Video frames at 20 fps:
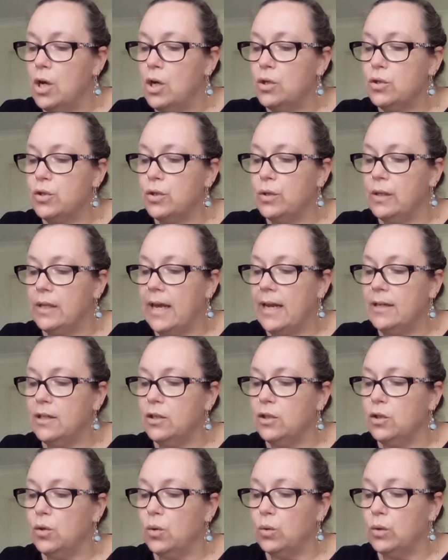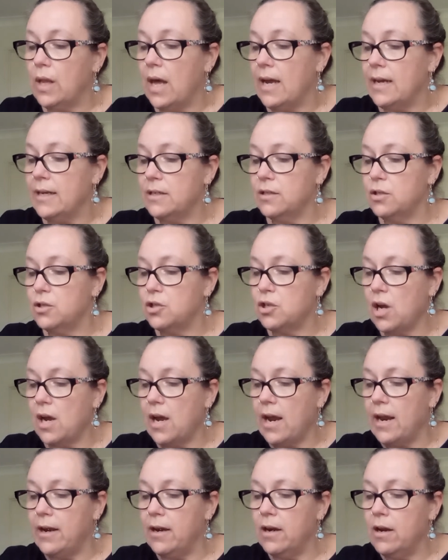to let your light
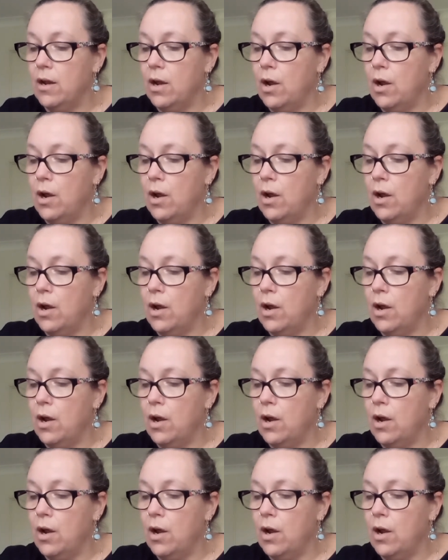shine